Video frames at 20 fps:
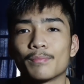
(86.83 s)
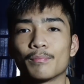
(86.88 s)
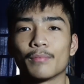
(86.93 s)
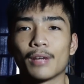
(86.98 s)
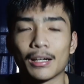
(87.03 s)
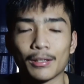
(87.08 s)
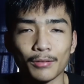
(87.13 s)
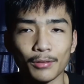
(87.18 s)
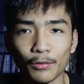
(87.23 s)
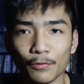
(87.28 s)

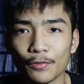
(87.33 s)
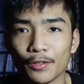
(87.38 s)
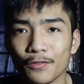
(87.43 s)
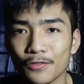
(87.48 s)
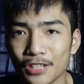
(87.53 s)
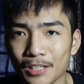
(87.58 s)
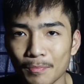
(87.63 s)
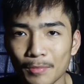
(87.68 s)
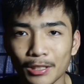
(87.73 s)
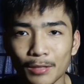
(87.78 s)
I don't know,
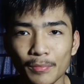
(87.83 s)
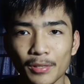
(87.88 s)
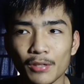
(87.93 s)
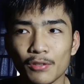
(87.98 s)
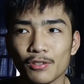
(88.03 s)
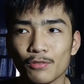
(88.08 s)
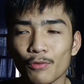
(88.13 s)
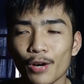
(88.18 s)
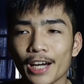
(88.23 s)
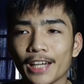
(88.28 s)
15
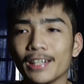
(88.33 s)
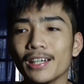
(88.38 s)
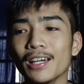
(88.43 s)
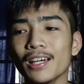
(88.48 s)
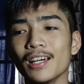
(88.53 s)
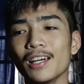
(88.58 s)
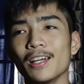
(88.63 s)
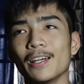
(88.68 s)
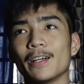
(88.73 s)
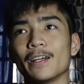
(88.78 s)
millimeters wide,
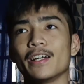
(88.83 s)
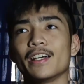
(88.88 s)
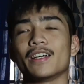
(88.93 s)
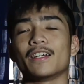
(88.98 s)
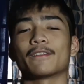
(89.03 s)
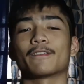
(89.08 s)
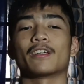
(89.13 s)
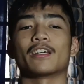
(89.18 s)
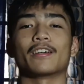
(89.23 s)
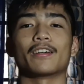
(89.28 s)

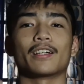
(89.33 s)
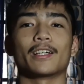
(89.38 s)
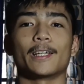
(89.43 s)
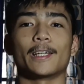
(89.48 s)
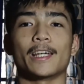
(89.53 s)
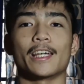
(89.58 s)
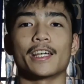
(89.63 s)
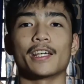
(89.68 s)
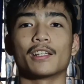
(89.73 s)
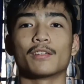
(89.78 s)
and
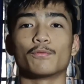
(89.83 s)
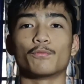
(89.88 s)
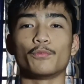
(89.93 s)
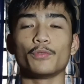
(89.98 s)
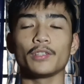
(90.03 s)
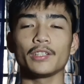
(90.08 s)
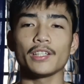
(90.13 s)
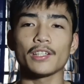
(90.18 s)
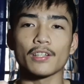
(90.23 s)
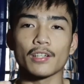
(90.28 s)

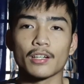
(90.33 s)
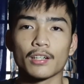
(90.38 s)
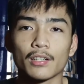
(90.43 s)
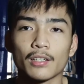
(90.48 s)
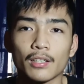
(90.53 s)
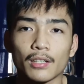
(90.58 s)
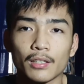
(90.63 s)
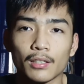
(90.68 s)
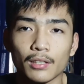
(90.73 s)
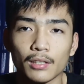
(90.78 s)

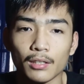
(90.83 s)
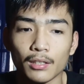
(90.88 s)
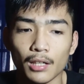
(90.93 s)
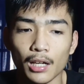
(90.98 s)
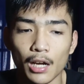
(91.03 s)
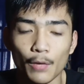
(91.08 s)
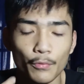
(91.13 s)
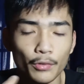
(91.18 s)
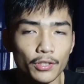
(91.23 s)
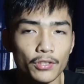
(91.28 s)

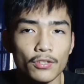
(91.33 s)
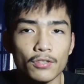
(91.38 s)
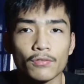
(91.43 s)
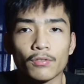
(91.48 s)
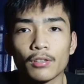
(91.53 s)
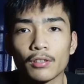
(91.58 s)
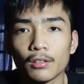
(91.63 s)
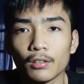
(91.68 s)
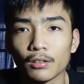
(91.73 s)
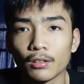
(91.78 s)
I really
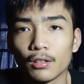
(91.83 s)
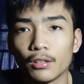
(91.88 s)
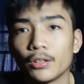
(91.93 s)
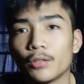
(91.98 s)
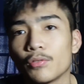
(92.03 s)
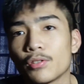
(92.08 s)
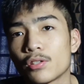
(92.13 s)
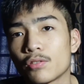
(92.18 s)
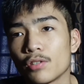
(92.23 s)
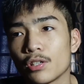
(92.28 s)
struggled on
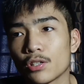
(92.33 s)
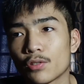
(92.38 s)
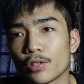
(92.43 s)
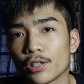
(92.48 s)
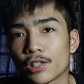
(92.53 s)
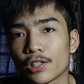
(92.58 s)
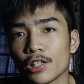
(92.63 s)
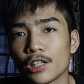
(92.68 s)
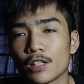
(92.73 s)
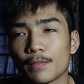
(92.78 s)
those string
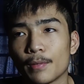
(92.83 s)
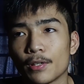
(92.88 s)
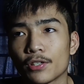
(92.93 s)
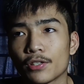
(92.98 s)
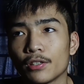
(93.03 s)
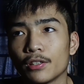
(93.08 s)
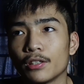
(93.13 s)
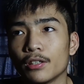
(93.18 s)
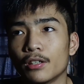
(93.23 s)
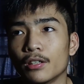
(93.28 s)
tricks,
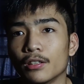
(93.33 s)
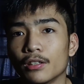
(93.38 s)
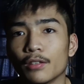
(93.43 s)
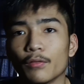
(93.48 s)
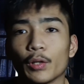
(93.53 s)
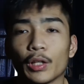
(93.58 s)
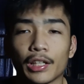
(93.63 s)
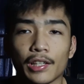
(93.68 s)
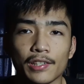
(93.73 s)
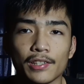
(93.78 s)
especially on,
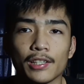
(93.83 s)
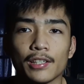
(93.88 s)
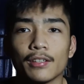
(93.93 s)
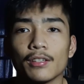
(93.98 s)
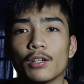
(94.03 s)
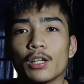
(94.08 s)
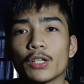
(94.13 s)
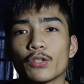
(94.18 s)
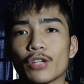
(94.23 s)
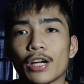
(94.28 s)
like I said,
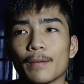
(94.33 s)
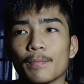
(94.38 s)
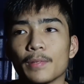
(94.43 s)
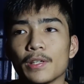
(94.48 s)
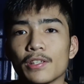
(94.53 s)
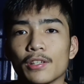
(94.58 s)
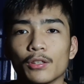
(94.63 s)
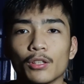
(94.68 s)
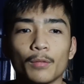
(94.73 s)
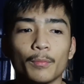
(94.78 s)
a
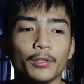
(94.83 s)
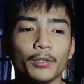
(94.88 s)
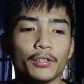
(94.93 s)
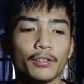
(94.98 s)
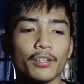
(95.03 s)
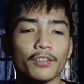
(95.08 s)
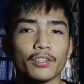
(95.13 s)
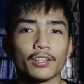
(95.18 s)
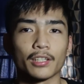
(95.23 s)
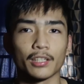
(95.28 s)
trapeze and double or
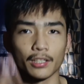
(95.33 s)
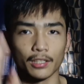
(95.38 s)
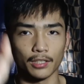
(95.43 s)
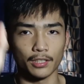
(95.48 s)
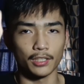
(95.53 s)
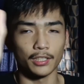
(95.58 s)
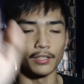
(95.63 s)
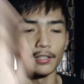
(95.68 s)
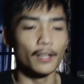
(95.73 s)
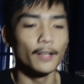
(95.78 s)
nothing
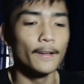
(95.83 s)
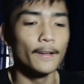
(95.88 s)
here.